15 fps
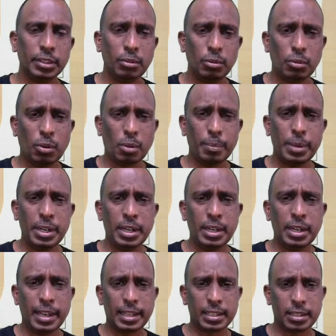Carbon
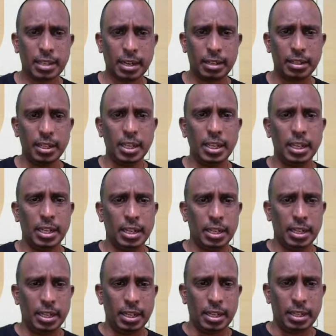dioxide,
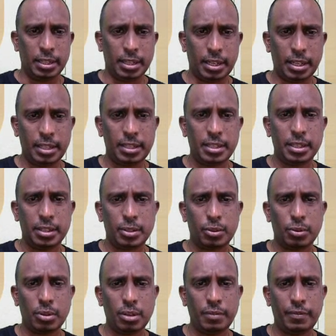that is
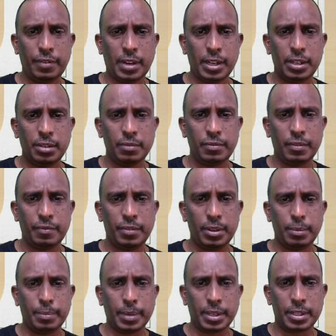25 to
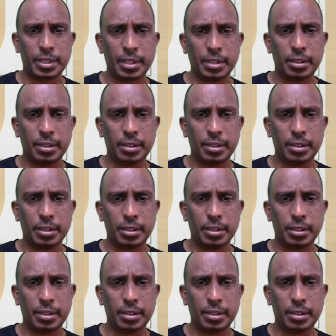50%.